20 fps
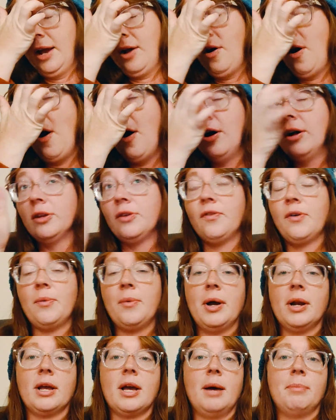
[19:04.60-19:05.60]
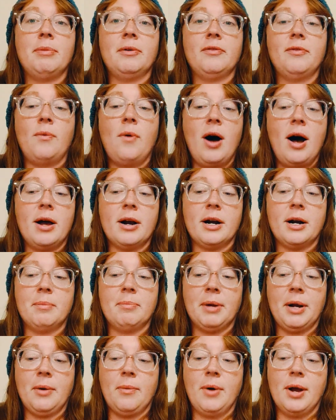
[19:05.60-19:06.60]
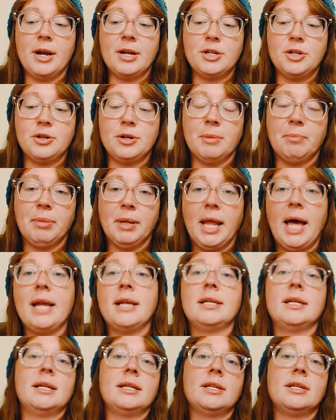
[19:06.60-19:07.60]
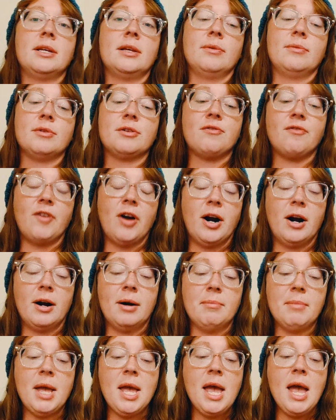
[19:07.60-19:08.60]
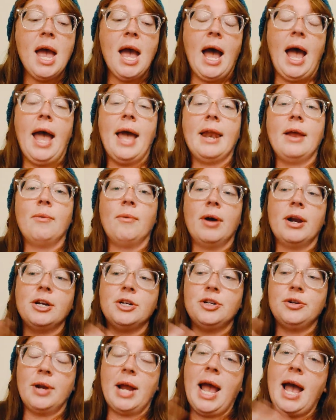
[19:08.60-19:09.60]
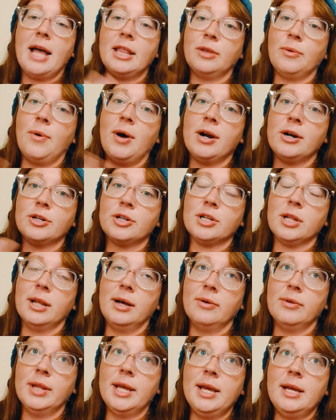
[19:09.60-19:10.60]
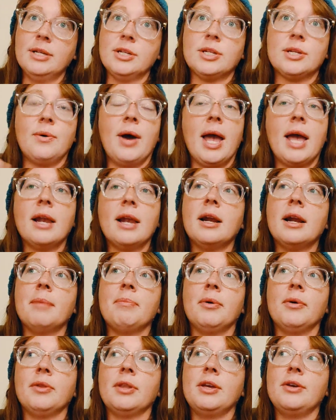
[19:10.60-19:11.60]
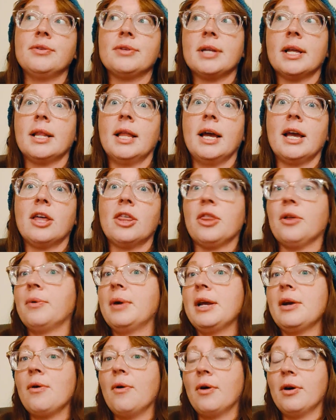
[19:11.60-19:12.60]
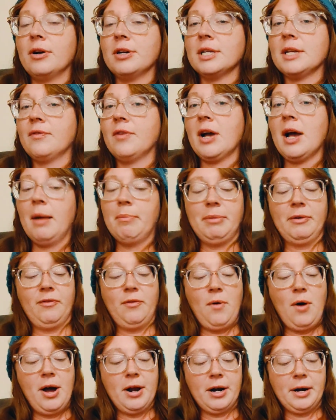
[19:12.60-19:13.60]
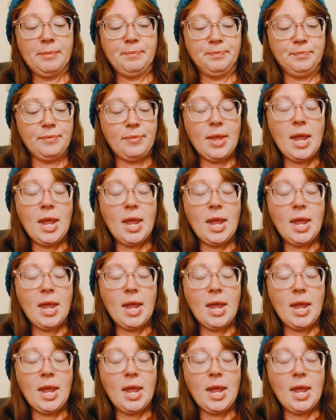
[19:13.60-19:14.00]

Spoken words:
it called for 1 cup of water, but it wanted you to blend it until it was firm, and it wanted you to add the water slowly. So I ended up only using 3/4 of a cup of water.